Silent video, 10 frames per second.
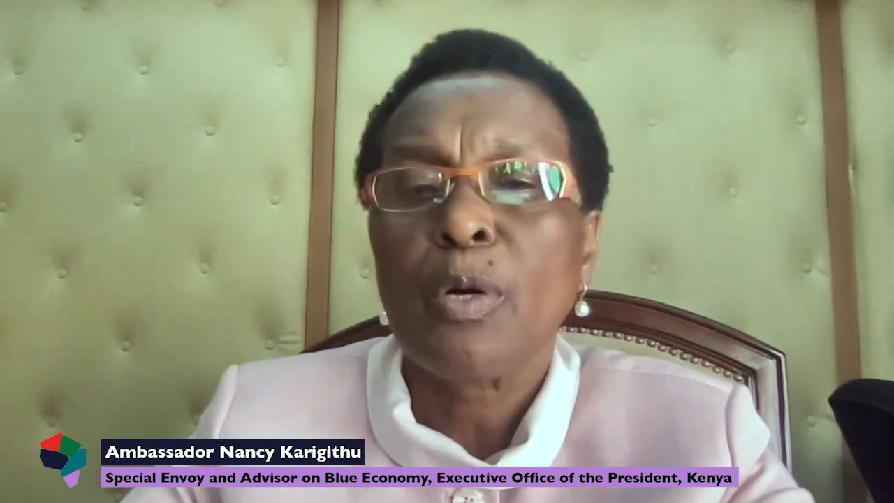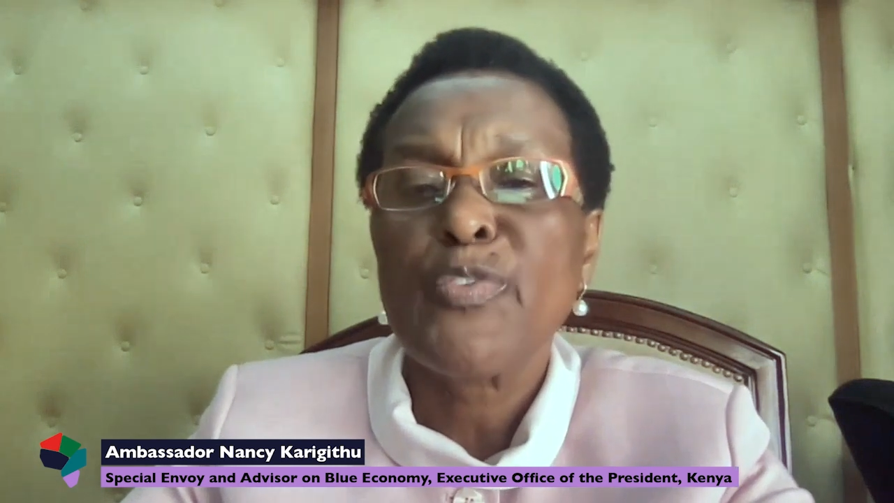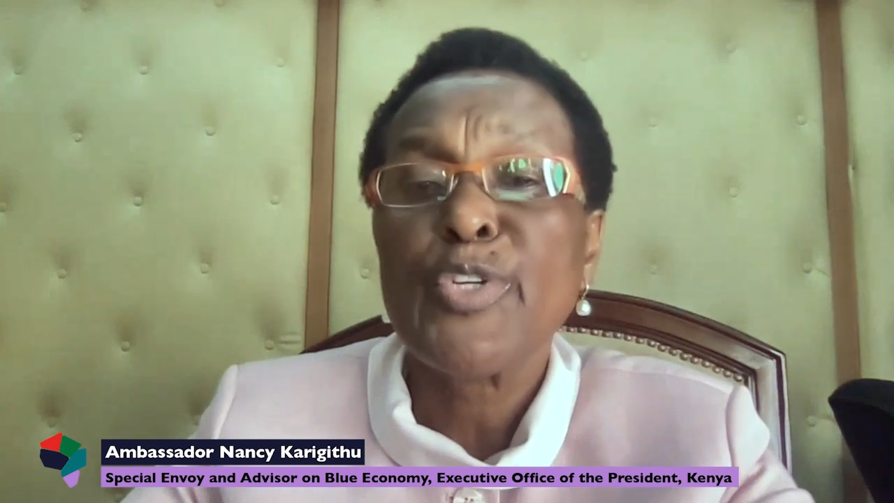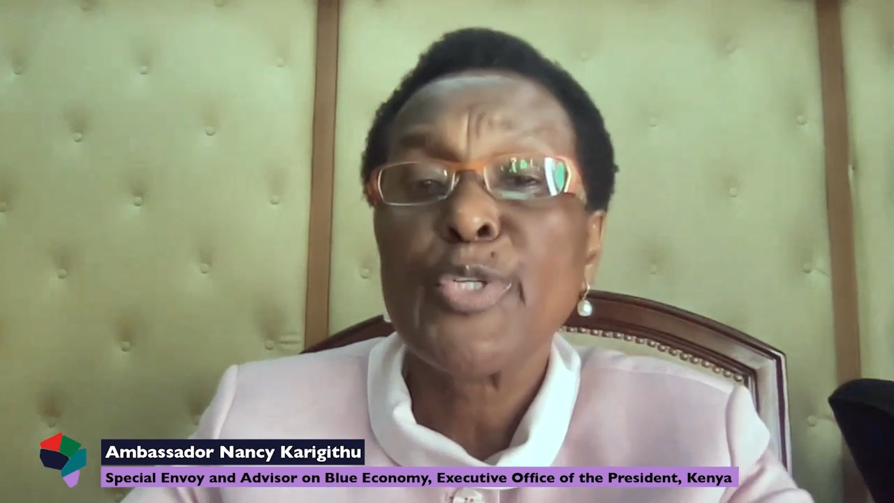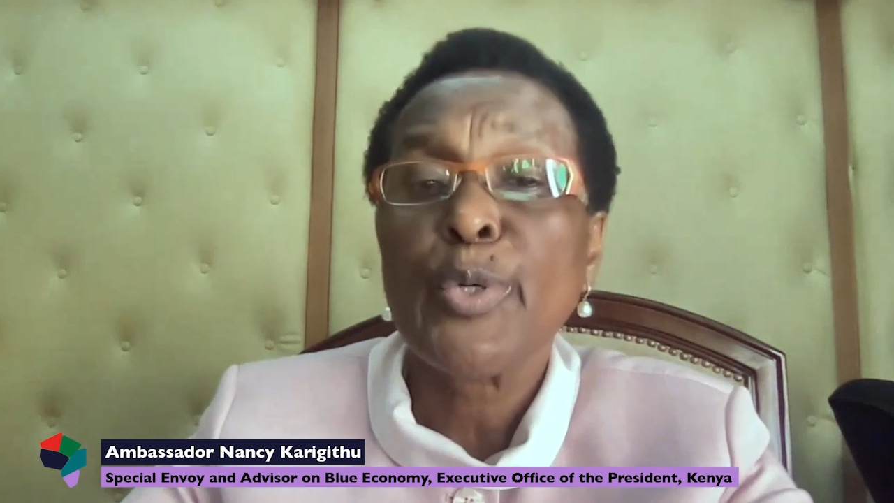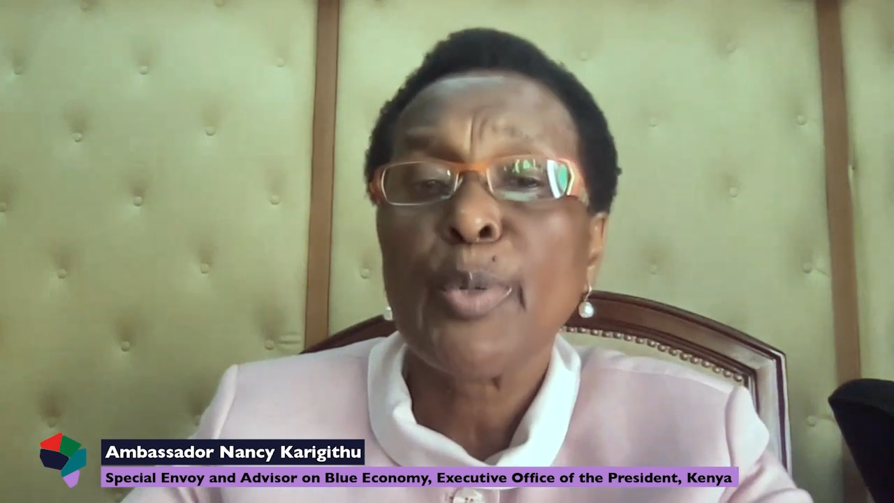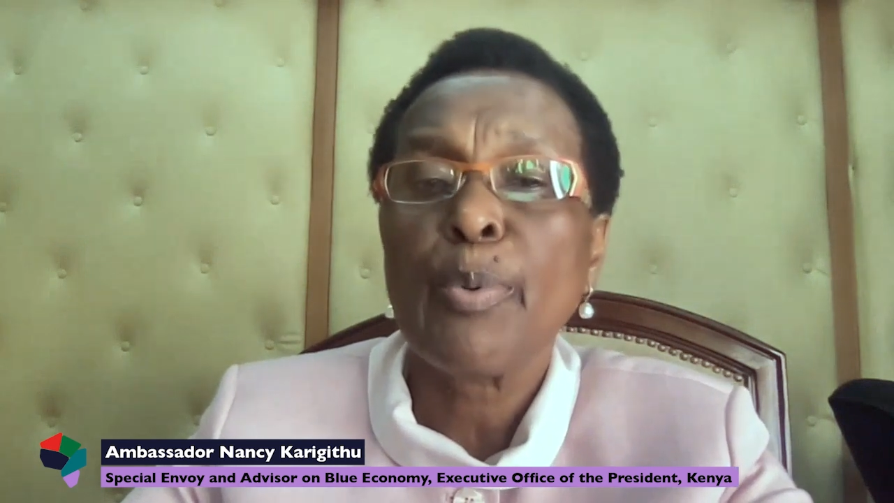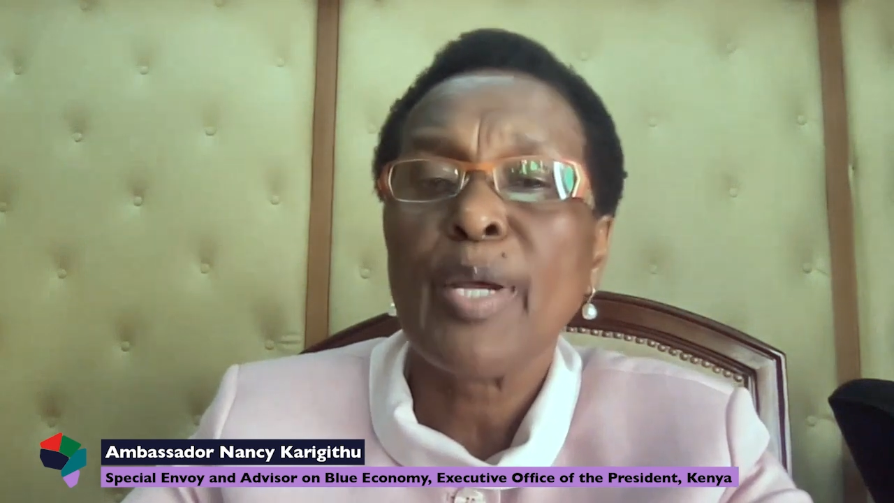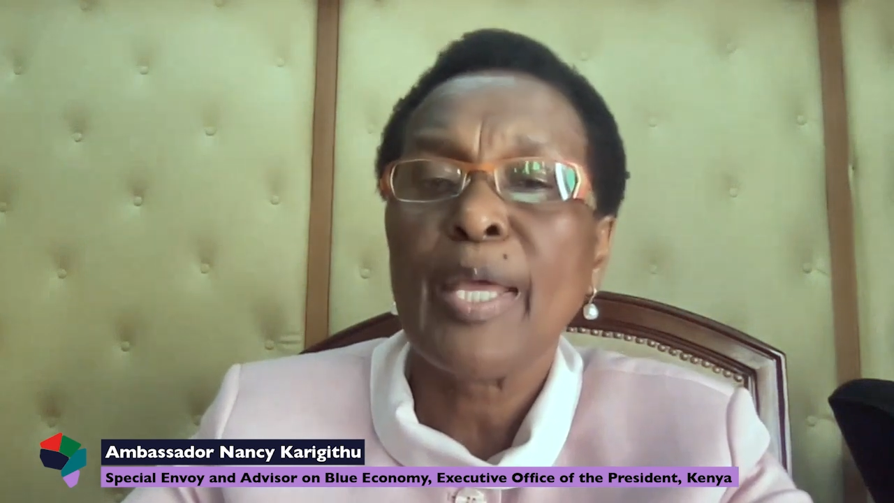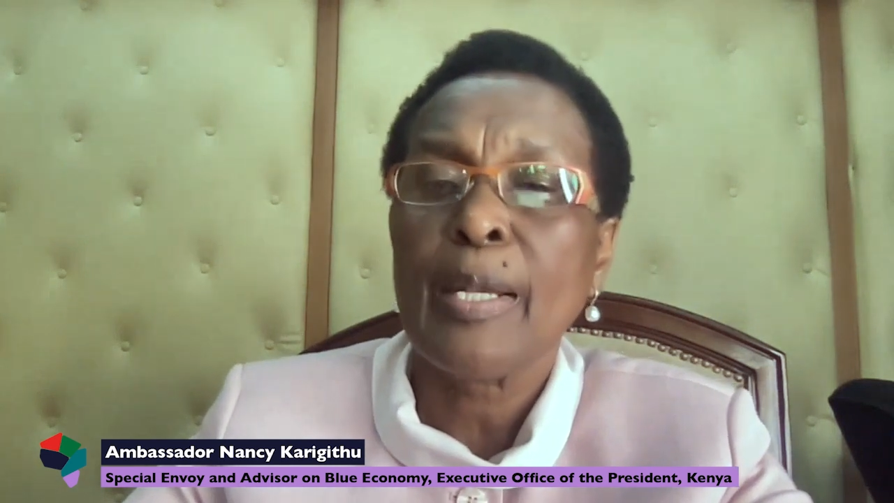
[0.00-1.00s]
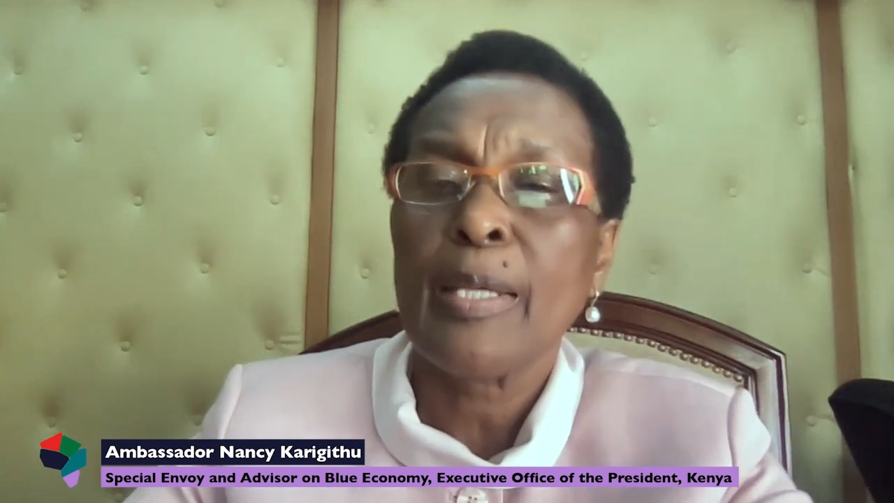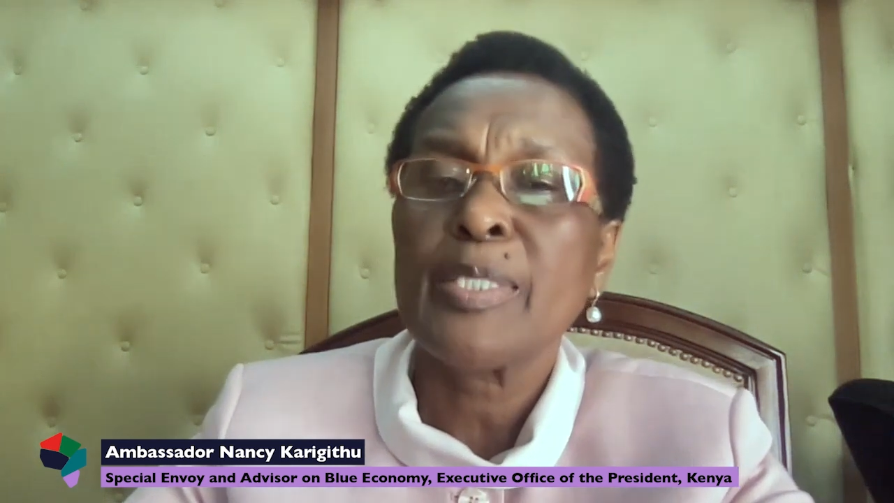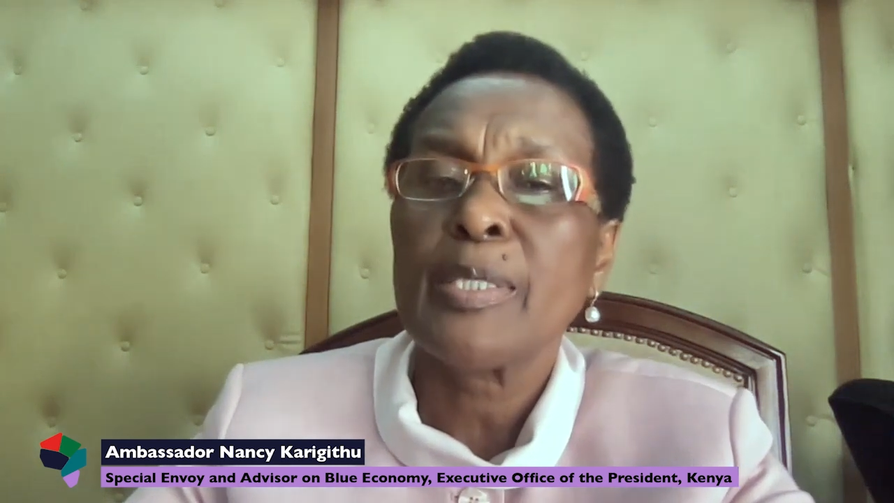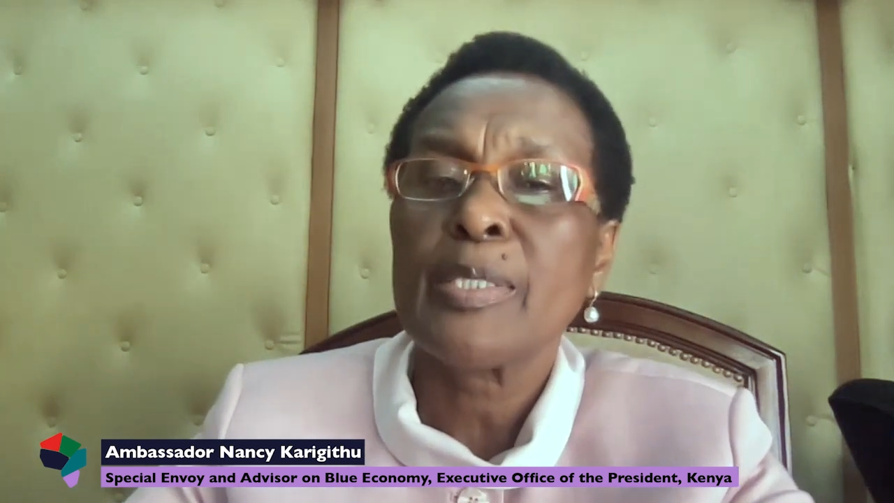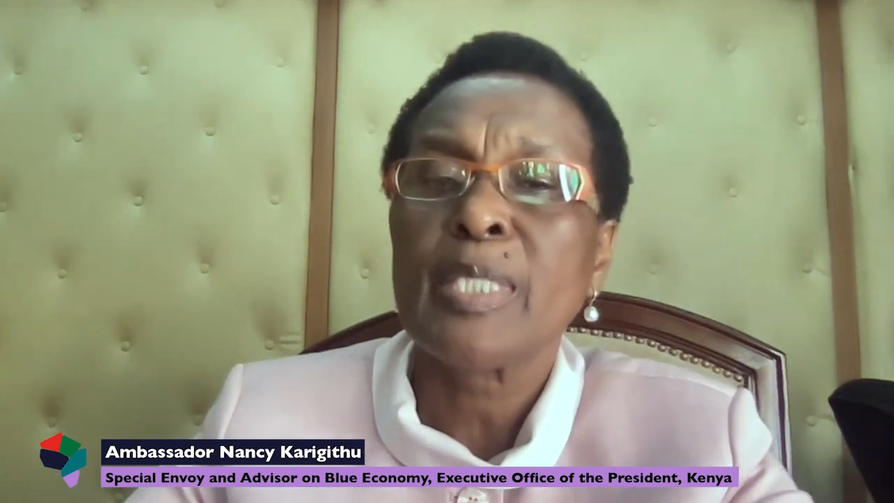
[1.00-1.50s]
of renewable
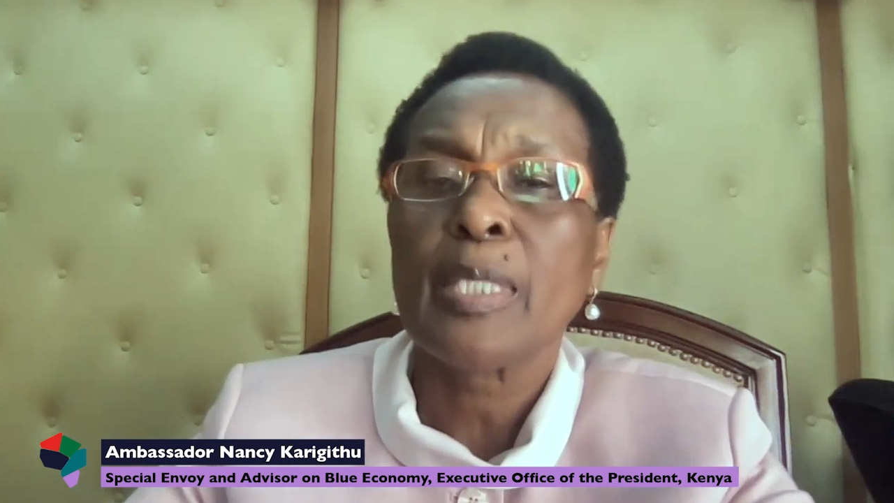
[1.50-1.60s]
energy